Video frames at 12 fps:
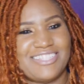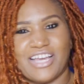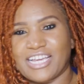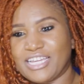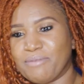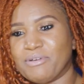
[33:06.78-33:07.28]
So
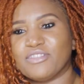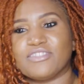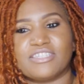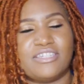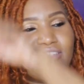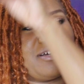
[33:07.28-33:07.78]
I can help
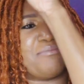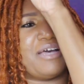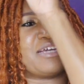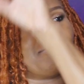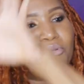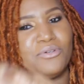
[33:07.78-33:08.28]
others get up.
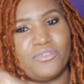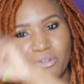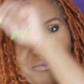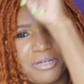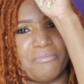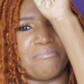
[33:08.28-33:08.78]
I can pull
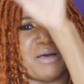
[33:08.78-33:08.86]
them up.